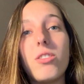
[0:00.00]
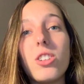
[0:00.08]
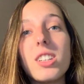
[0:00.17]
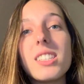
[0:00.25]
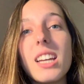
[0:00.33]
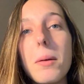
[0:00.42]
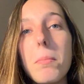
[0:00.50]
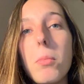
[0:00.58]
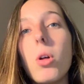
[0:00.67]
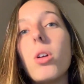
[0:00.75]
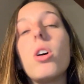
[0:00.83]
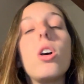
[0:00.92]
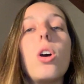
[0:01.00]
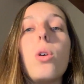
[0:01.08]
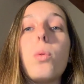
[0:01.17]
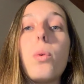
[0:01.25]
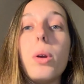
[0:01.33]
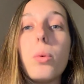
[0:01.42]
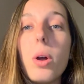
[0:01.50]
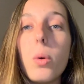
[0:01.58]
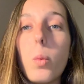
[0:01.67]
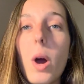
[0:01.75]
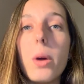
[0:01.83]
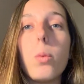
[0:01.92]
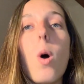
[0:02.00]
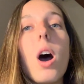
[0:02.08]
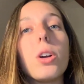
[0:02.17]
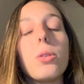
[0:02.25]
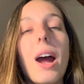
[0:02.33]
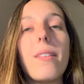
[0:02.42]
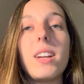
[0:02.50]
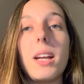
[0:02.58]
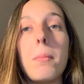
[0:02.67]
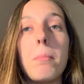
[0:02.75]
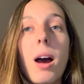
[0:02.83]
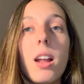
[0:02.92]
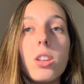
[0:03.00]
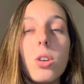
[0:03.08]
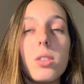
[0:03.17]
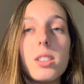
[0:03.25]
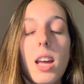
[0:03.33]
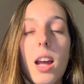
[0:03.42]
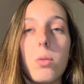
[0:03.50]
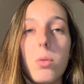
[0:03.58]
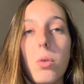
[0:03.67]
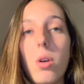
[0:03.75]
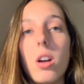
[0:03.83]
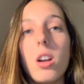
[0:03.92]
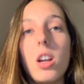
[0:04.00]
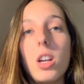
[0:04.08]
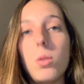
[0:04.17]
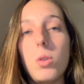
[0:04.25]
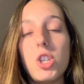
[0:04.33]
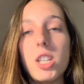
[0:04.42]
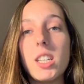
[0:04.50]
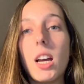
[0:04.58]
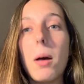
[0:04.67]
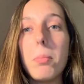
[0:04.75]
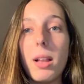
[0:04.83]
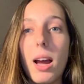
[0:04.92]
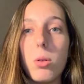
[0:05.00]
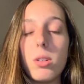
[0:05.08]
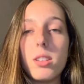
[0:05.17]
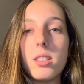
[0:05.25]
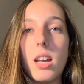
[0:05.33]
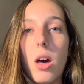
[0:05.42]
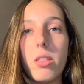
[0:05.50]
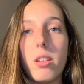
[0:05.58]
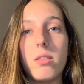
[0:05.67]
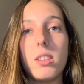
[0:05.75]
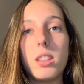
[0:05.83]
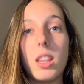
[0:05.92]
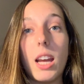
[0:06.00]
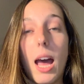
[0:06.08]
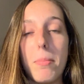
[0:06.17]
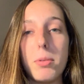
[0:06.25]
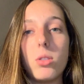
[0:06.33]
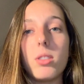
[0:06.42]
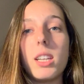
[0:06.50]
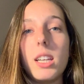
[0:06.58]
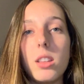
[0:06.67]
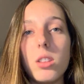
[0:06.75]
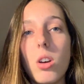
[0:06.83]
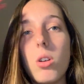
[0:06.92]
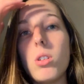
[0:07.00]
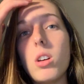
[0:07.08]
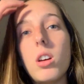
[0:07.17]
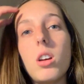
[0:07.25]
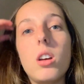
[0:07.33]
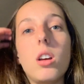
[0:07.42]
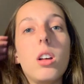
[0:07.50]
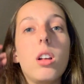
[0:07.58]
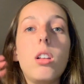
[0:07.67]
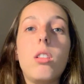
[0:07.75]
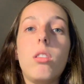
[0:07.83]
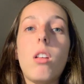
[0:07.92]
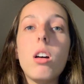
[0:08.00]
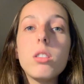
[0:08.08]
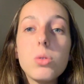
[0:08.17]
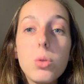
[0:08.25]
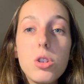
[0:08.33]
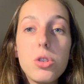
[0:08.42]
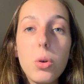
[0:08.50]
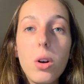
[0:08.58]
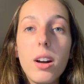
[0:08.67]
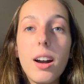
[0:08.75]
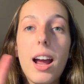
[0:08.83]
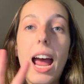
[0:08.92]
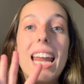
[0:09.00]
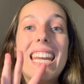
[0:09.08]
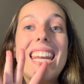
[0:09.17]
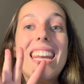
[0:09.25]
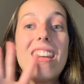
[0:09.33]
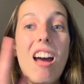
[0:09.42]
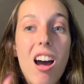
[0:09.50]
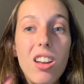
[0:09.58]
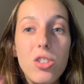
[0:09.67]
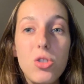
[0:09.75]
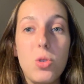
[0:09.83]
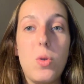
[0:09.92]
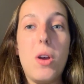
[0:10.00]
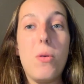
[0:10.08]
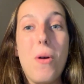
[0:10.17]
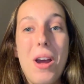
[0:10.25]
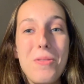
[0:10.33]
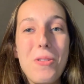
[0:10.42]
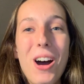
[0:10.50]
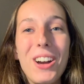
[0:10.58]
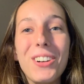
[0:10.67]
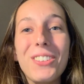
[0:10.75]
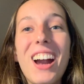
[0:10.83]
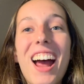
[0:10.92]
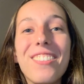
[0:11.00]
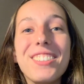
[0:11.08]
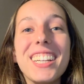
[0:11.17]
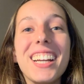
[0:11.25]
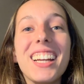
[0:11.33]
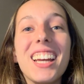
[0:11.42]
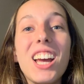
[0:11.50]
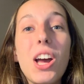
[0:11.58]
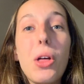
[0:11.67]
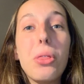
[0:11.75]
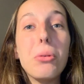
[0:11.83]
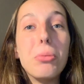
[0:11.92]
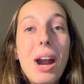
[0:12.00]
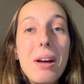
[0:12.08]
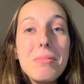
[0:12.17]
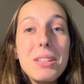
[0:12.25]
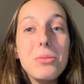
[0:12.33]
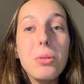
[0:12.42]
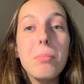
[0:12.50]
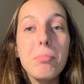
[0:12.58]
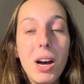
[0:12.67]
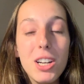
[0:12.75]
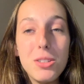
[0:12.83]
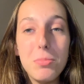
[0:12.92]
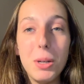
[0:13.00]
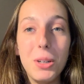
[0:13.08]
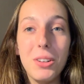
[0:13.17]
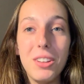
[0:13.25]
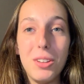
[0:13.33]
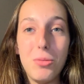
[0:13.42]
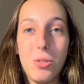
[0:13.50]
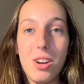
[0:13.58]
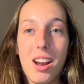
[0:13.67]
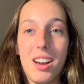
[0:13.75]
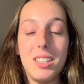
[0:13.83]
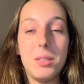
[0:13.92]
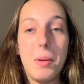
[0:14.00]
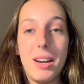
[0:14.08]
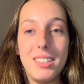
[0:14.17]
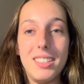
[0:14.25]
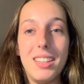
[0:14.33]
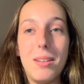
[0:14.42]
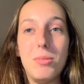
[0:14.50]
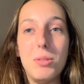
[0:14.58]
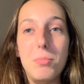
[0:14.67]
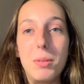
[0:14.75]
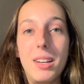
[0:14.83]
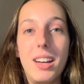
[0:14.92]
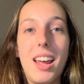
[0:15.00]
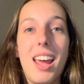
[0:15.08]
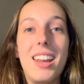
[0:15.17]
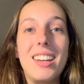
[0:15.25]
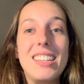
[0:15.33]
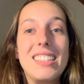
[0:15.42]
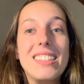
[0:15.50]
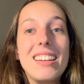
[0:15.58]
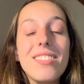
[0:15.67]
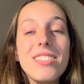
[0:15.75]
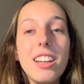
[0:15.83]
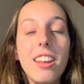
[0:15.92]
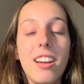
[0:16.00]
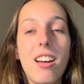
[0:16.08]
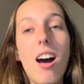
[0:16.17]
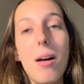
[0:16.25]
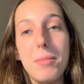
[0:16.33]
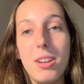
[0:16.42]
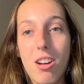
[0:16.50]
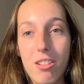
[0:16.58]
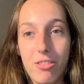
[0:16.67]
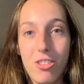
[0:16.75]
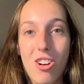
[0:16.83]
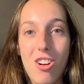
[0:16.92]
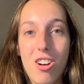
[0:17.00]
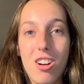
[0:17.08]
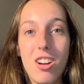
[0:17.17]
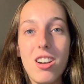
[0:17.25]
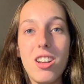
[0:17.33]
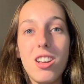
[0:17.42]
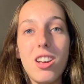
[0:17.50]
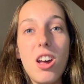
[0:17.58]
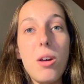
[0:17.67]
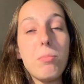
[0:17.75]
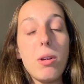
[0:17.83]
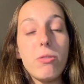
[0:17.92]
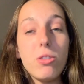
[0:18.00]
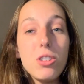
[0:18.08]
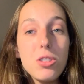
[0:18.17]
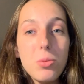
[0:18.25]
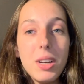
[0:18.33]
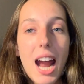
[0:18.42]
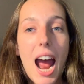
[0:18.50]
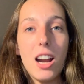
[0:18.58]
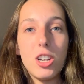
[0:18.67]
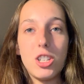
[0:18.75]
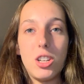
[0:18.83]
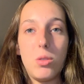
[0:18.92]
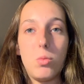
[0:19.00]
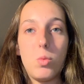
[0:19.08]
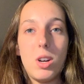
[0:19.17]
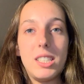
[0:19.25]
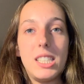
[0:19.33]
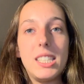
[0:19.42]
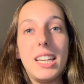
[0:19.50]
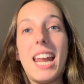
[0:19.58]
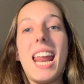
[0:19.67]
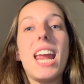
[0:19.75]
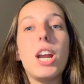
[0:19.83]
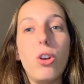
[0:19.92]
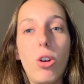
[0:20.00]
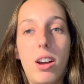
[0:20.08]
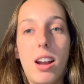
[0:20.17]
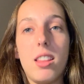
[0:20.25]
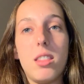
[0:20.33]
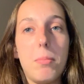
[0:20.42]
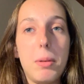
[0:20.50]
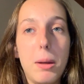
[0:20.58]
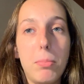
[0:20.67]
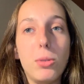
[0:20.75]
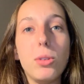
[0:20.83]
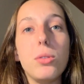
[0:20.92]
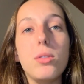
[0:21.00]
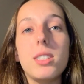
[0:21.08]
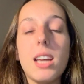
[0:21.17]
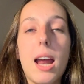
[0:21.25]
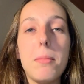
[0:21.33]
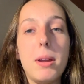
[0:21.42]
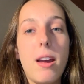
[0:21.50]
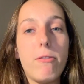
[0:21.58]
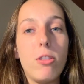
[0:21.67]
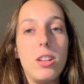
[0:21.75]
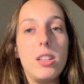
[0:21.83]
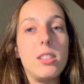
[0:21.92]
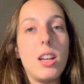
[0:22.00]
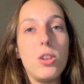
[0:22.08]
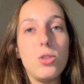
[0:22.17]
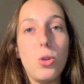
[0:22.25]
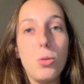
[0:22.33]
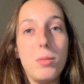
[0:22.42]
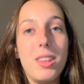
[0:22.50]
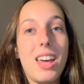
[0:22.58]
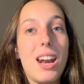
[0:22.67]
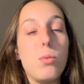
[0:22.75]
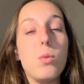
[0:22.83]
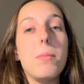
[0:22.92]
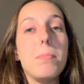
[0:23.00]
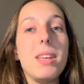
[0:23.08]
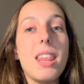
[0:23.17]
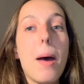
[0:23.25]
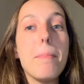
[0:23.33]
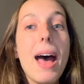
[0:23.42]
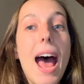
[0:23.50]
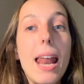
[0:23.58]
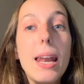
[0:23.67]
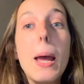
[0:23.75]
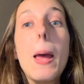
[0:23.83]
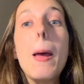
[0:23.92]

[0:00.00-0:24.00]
For example, when we went whitewater rafting in Baños, Ecuador, which is a couple hours south of the capital, Quito. Long story short, I did not enjoy whitewater rafting. The rapids were much bigger than what I expected them to be, and it definitely caught me off guard. My first reaction was to get angry at the people who signed me up for this and told me that it wouldn't be that bad,